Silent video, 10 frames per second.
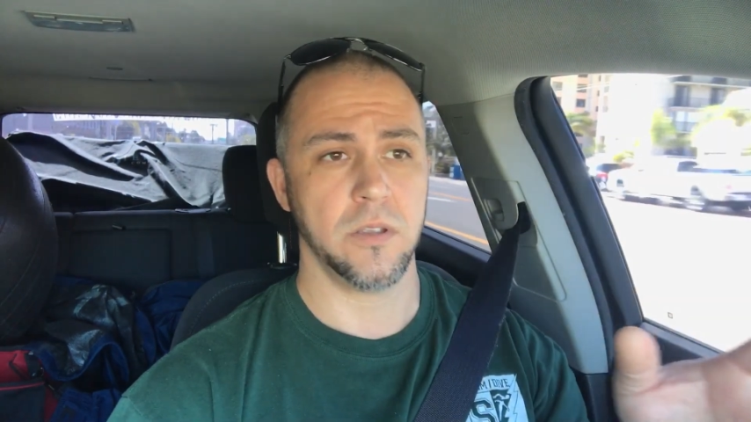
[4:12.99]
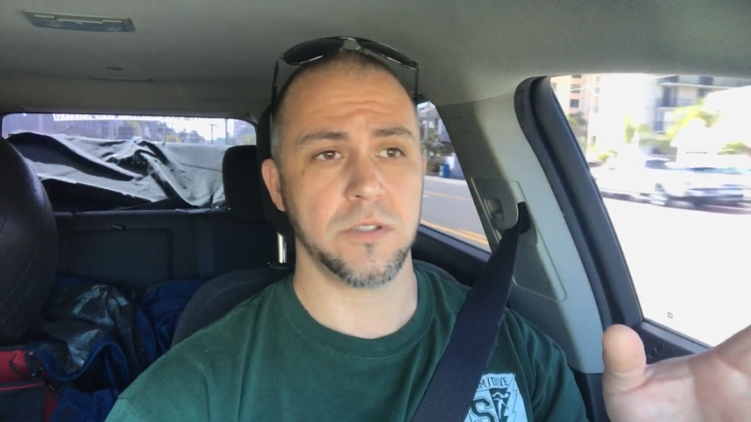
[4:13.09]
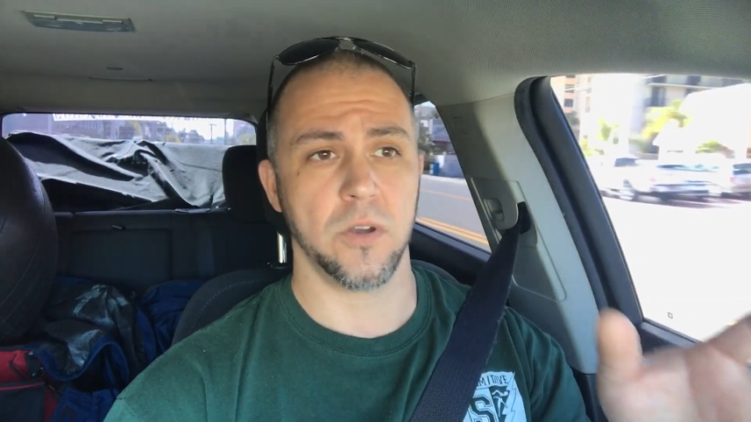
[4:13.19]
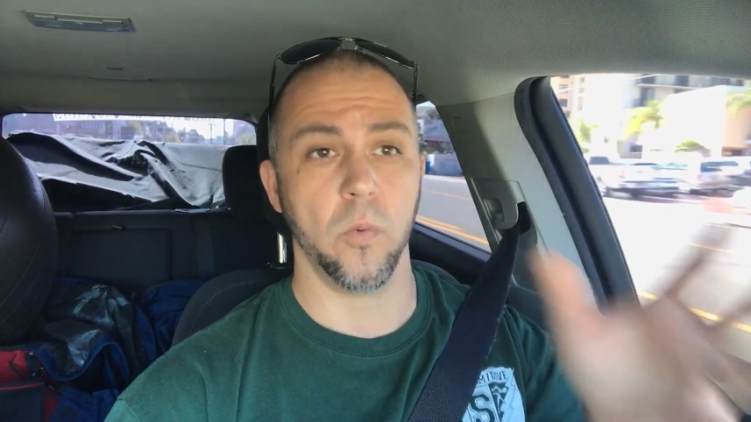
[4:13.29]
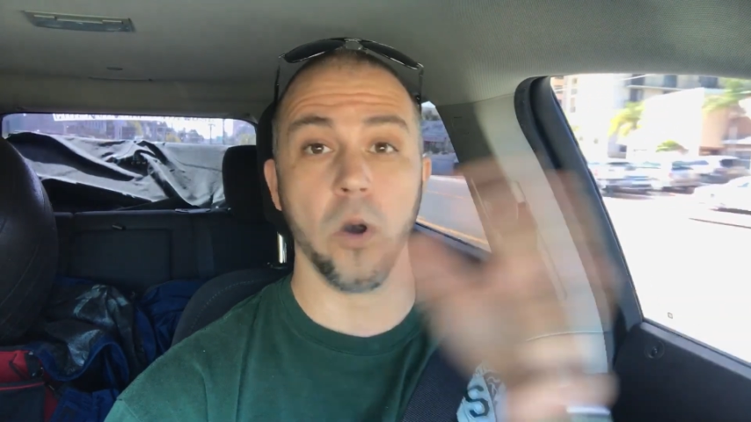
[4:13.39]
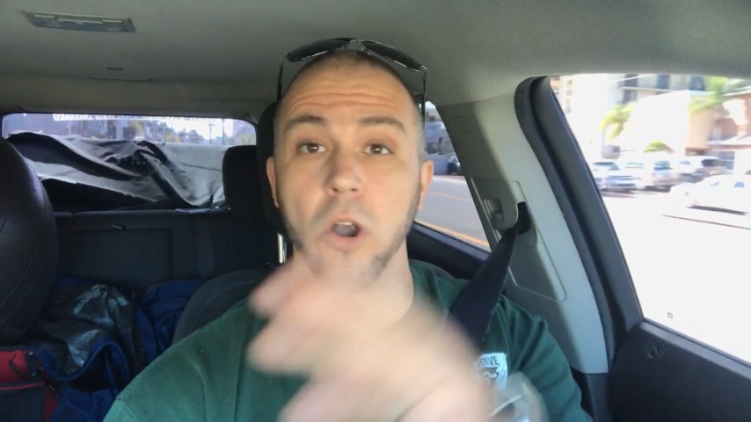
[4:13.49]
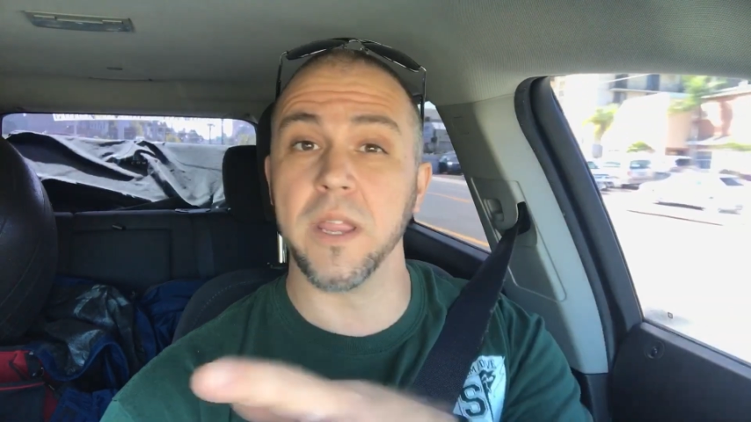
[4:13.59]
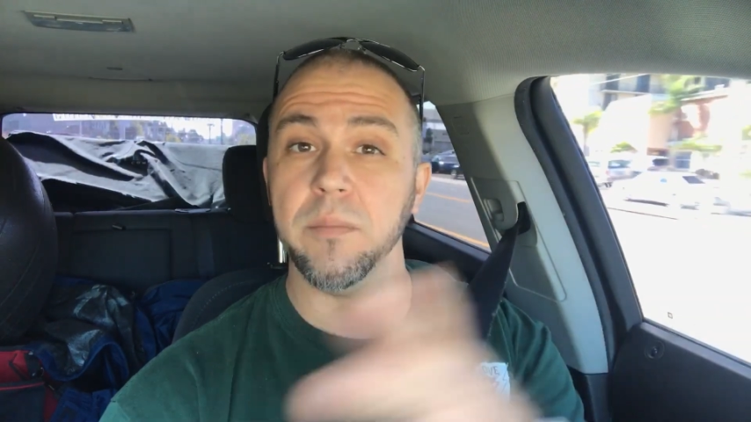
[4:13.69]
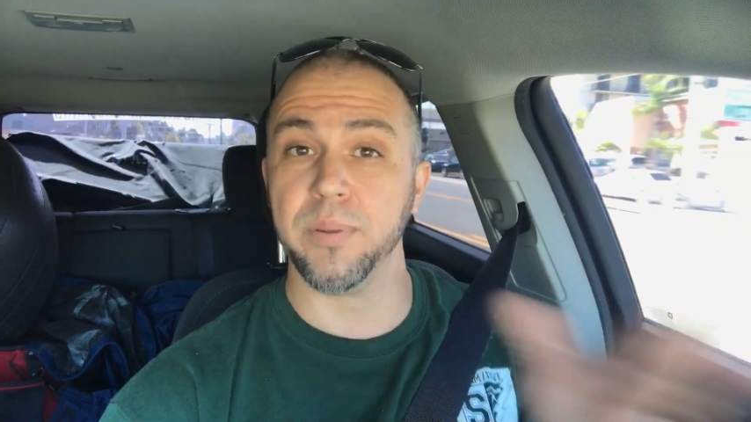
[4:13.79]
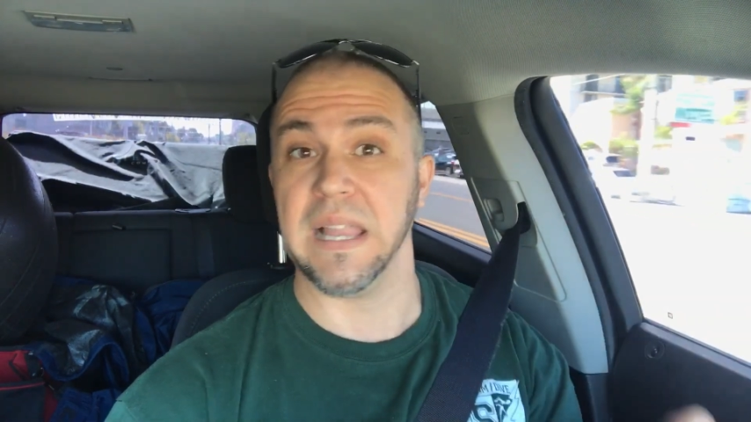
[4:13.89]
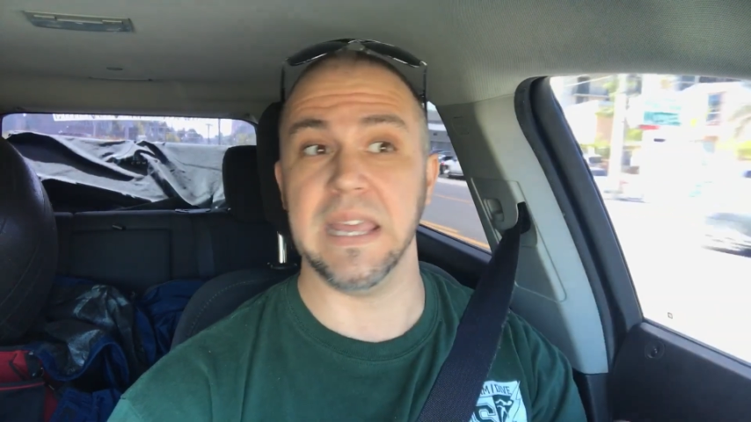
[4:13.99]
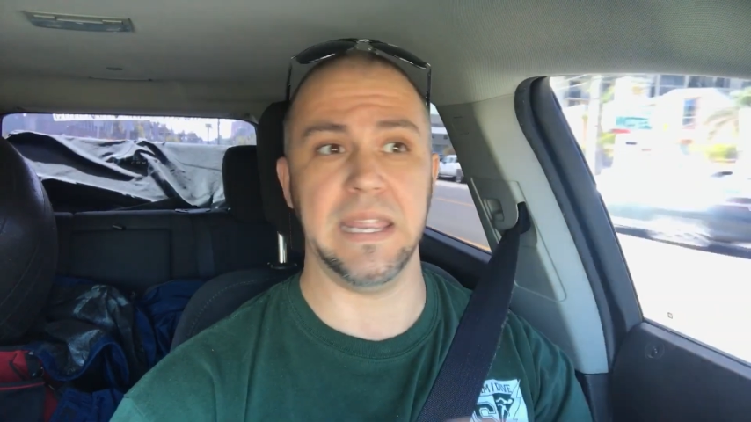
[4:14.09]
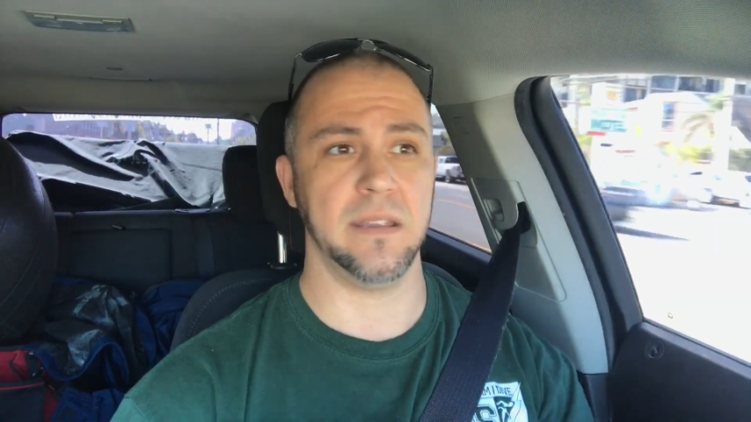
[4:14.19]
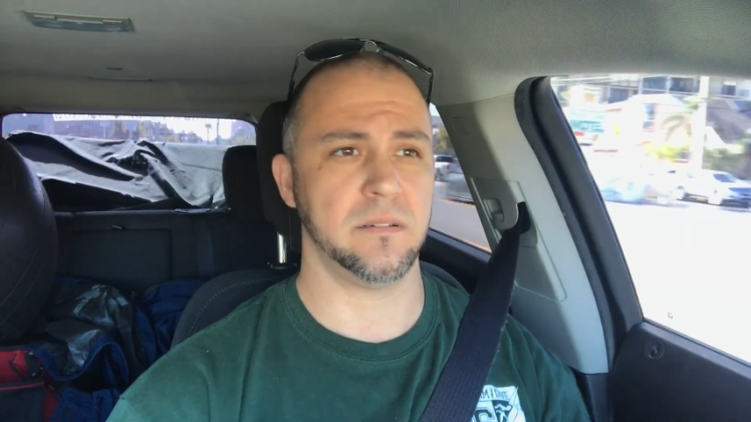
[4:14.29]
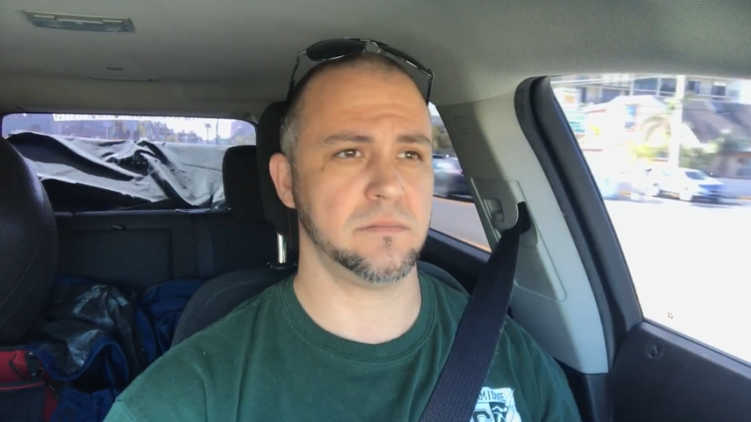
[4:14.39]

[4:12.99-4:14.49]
so work and play.